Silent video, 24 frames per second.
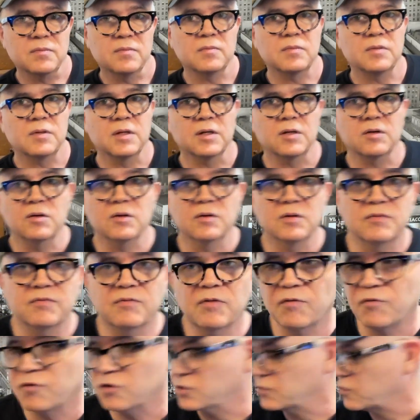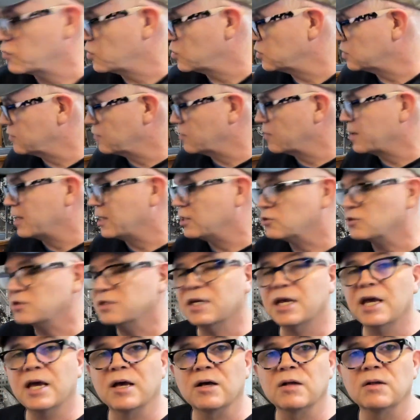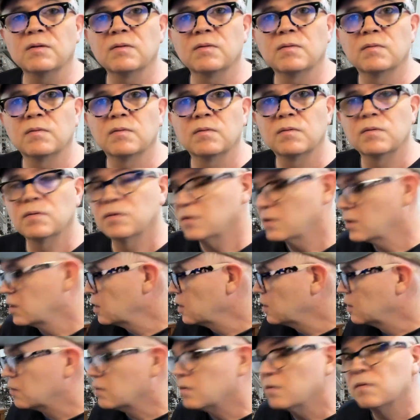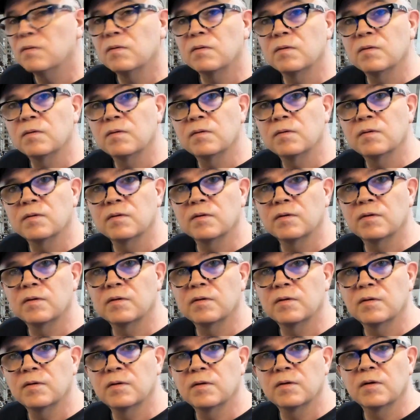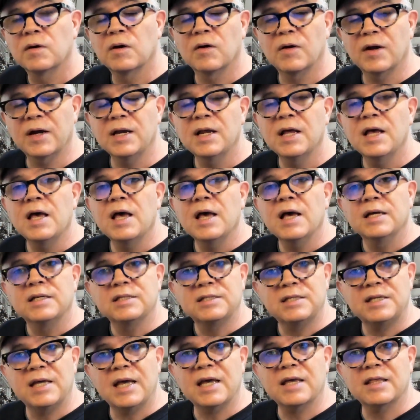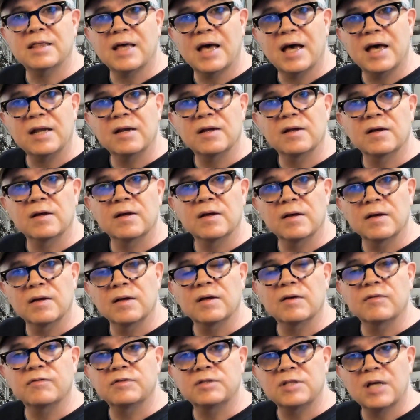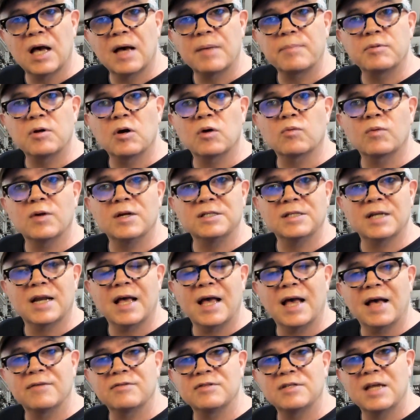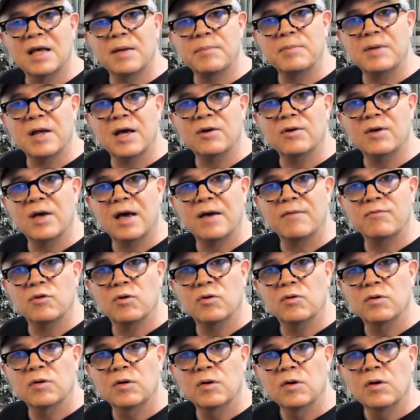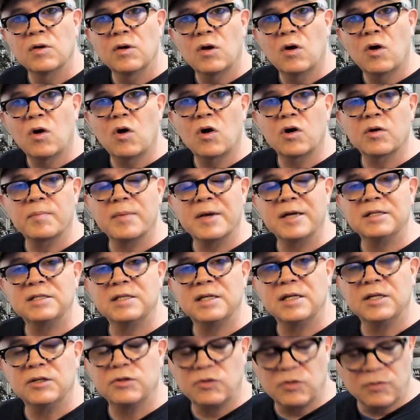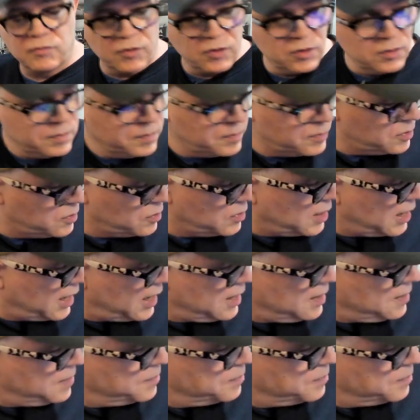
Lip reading: I think, you know, the first four notes of a major scale, right? Take that top note, raise it a half step. Now you have your augmented interval, okay?